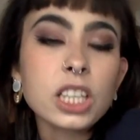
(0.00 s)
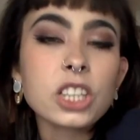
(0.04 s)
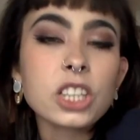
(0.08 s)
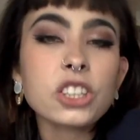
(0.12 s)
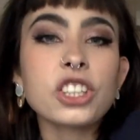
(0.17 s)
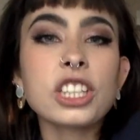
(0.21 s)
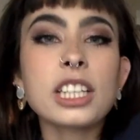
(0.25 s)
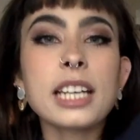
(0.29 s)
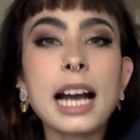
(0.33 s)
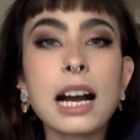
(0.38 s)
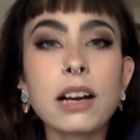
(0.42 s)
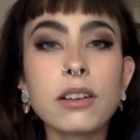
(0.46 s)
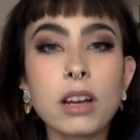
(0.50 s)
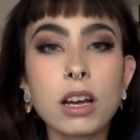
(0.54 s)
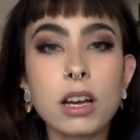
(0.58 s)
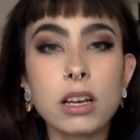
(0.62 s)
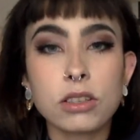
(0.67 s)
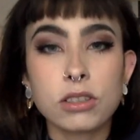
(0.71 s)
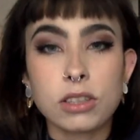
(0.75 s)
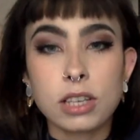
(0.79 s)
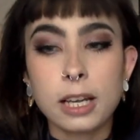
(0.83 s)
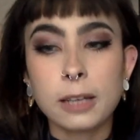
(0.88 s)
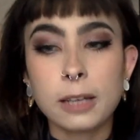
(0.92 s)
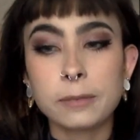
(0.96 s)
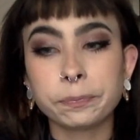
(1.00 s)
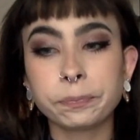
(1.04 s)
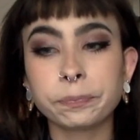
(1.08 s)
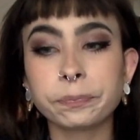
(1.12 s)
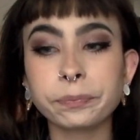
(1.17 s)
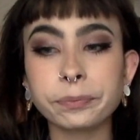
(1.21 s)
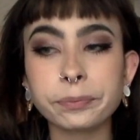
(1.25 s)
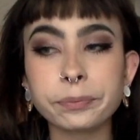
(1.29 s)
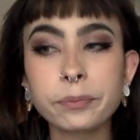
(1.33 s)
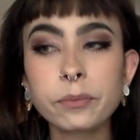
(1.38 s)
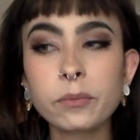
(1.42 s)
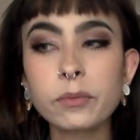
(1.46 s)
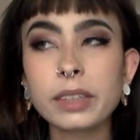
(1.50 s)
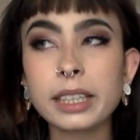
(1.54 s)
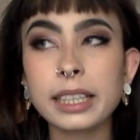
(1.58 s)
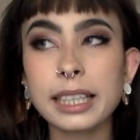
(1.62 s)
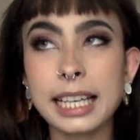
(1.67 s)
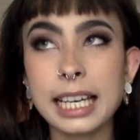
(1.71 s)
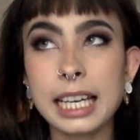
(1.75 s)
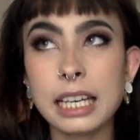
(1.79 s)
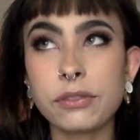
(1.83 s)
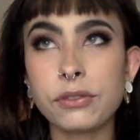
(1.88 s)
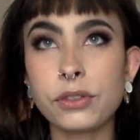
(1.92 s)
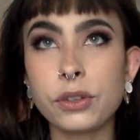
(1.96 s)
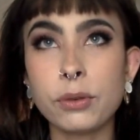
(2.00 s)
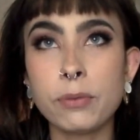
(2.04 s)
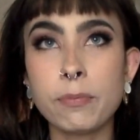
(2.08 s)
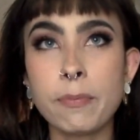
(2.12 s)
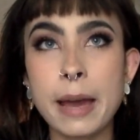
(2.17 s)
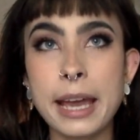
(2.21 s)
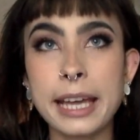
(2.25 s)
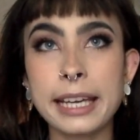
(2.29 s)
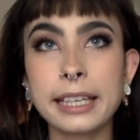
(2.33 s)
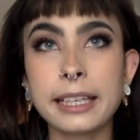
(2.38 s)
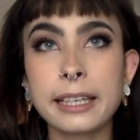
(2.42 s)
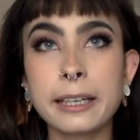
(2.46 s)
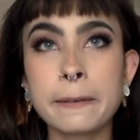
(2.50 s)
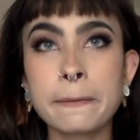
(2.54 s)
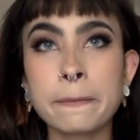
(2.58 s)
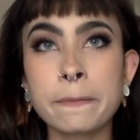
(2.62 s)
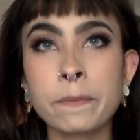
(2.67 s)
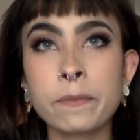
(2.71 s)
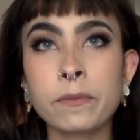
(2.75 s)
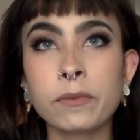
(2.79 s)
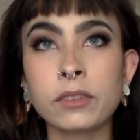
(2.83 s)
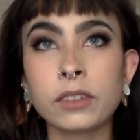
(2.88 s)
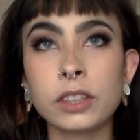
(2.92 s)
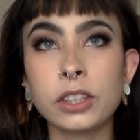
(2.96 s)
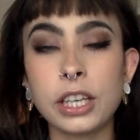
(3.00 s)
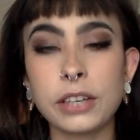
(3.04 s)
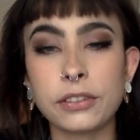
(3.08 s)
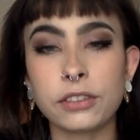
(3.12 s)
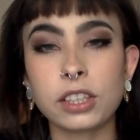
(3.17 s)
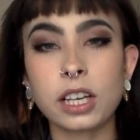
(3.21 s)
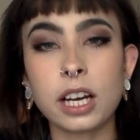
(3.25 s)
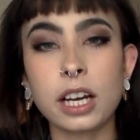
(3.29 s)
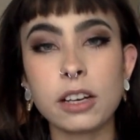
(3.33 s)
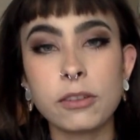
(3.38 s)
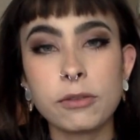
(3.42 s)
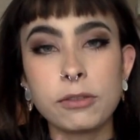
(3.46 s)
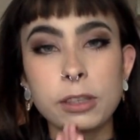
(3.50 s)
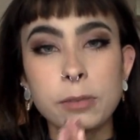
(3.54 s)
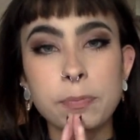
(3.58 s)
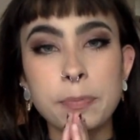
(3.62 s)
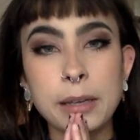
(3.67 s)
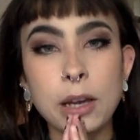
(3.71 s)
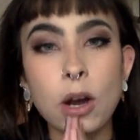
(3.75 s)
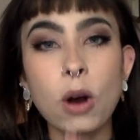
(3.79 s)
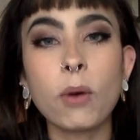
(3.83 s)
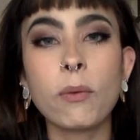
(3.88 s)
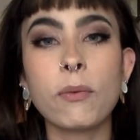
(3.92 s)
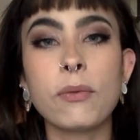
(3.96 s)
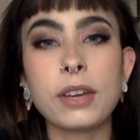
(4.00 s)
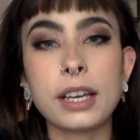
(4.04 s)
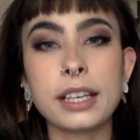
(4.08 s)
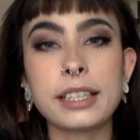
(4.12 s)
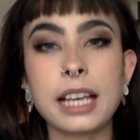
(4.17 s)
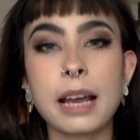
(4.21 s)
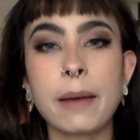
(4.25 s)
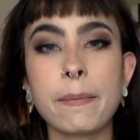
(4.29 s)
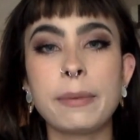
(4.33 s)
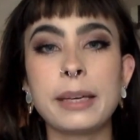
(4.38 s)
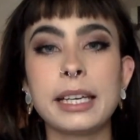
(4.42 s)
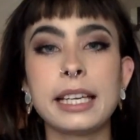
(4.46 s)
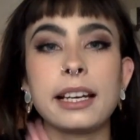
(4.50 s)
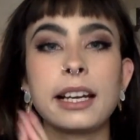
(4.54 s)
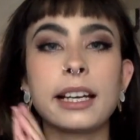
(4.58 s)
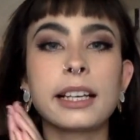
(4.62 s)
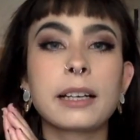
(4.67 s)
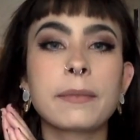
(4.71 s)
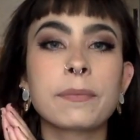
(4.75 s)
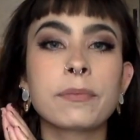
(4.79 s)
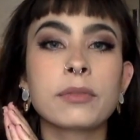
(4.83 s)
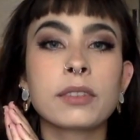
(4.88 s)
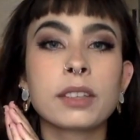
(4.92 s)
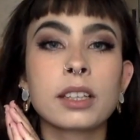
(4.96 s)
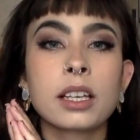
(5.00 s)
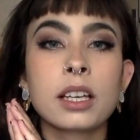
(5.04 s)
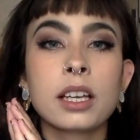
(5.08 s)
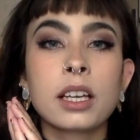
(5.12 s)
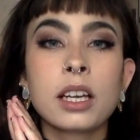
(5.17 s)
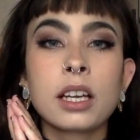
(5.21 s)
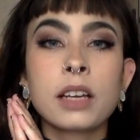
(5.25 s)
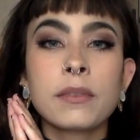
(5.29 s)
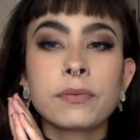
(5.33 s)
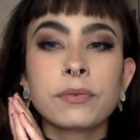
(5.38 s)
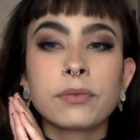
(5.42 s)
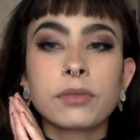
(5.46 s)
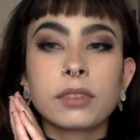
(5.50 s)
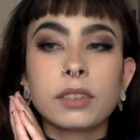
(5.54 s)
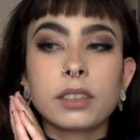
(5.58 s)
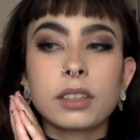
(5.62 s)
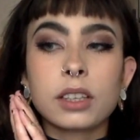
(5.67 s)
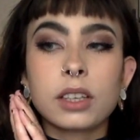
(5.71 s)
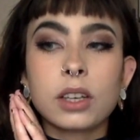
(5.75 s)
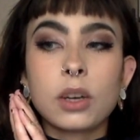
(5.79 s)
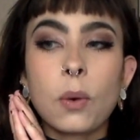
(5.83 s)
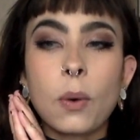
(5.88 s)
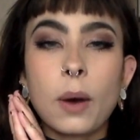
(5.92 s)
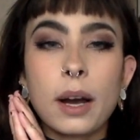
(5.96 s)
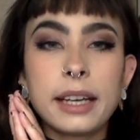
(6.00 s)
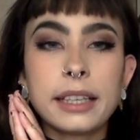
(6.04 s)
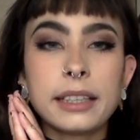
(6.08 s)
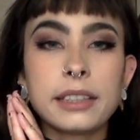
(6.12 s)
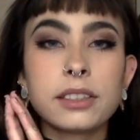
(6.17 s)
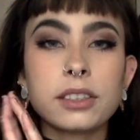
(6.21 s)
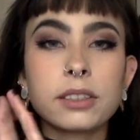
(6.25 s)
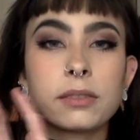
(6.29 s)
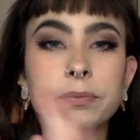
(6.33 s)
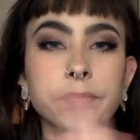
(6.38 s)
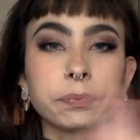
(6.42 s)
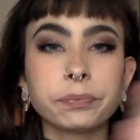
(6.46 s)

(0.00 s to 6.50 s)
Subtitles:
She now knows that if you have to kind of just be obvious and be like quite